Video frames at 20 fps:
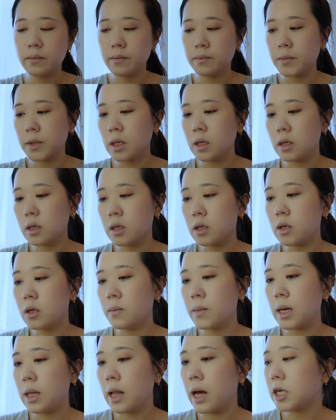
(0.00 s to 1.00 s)
I'm gonna curl
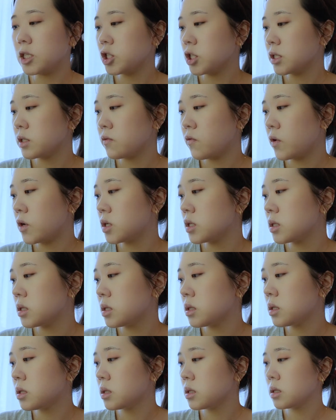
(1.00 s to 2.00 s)
my lashes
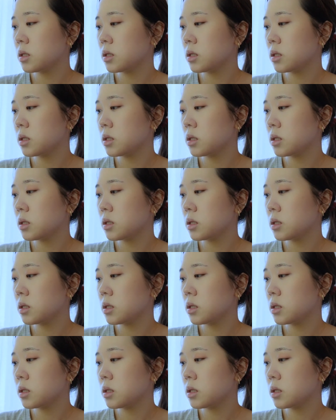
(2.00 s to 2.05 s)
first.